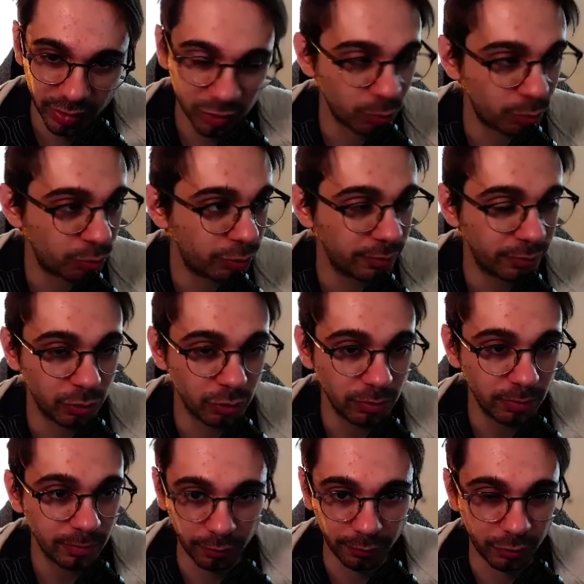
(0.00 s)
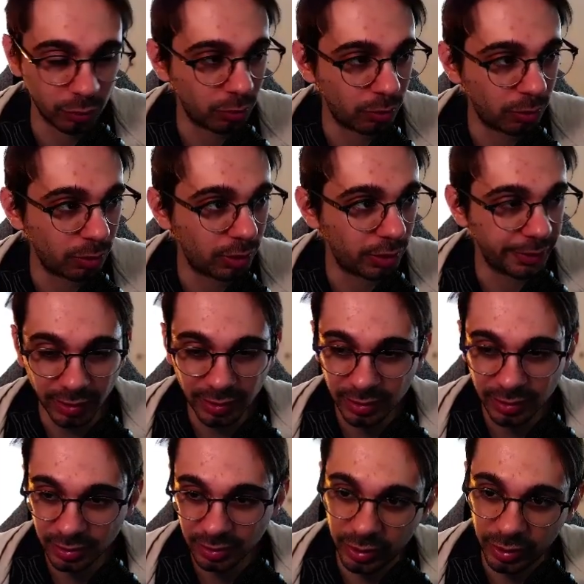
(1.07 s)
is a preview of your
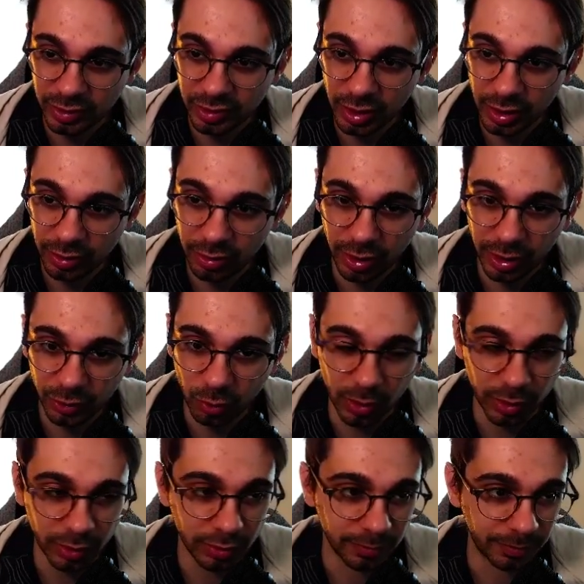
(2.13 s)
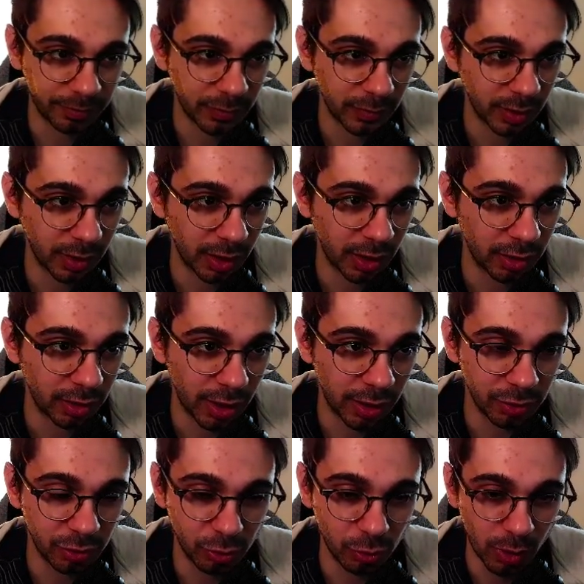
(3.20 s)
tasks. So let's delete the last one and
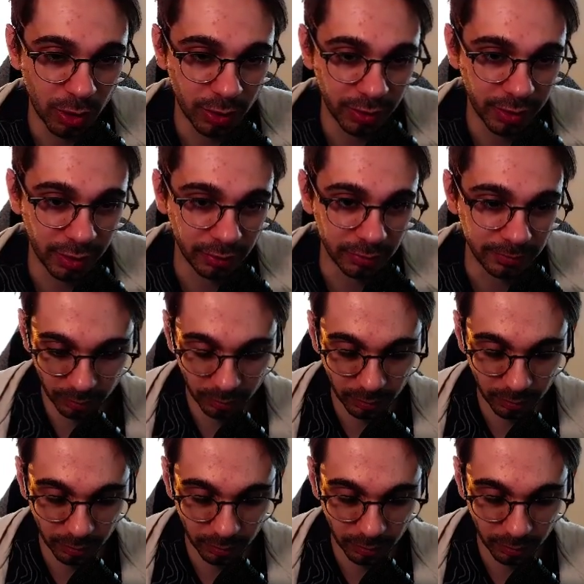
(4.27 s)
add a new one there.